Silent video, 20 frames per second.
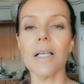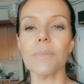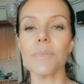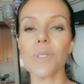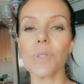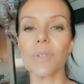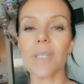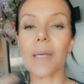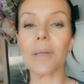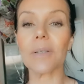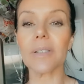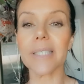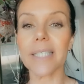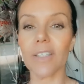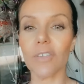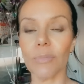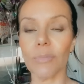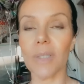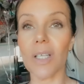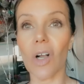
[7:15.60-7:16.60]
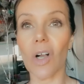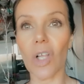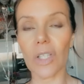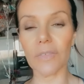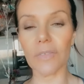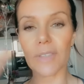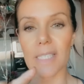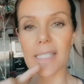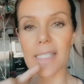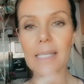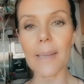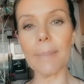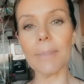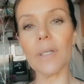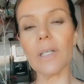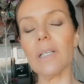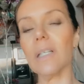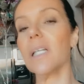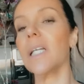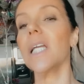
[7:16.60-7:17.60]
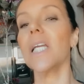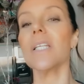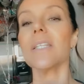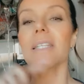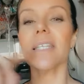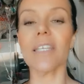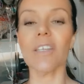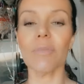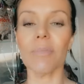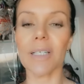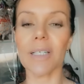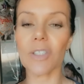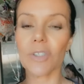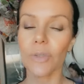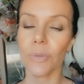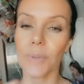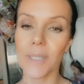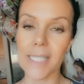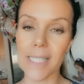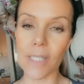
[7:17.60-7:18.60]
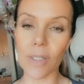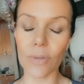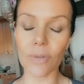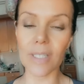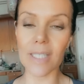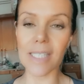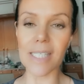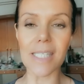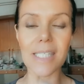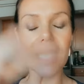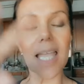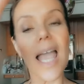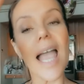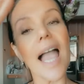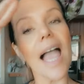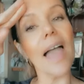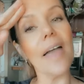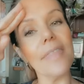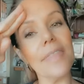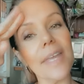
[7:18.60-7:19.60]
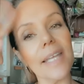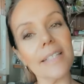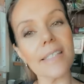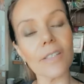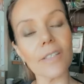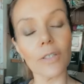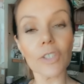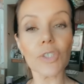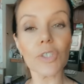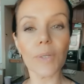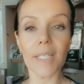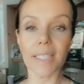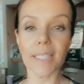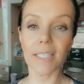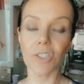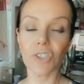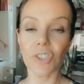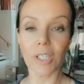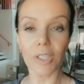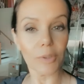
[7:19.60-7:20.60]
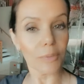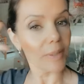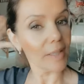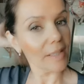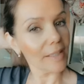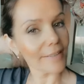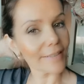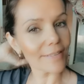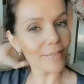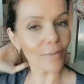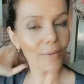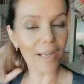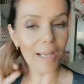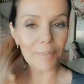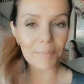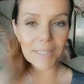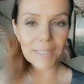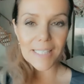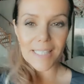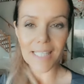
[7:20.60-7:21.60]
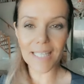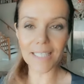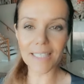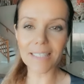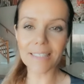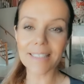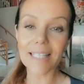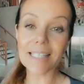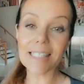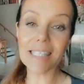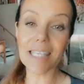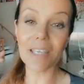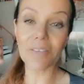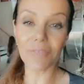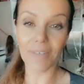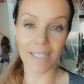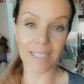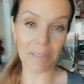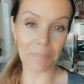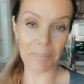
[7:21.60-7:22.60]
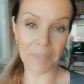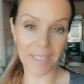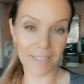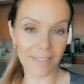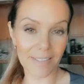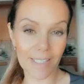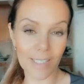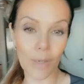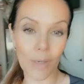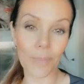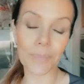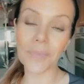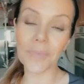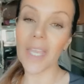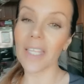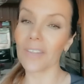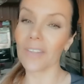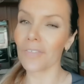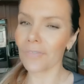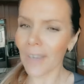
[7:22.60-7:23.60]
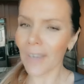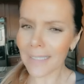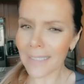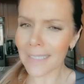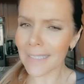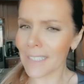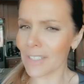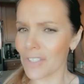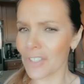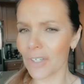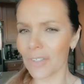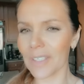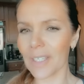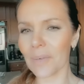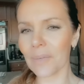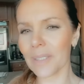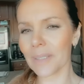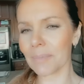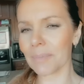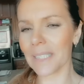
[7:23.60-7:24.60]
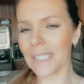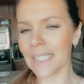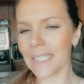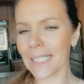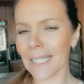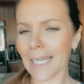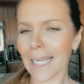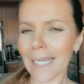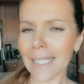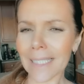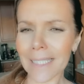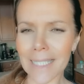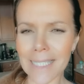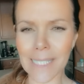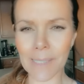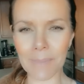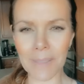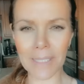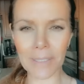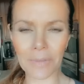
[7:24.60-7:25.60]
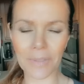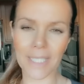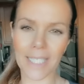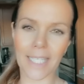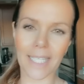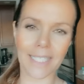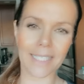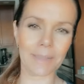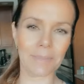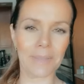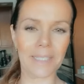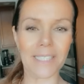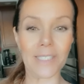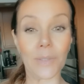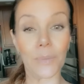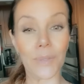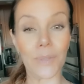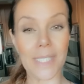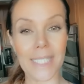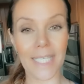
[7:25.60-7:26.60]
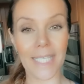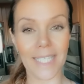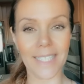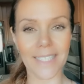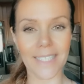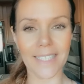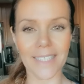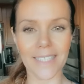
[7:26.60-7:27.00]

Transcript: So that'll give me all of December to give my 2 weeks notice and then start training in January. So I'm excited. That's if I get picked. So the fact that they share that with me kind of lets me know they like me. So we'll see.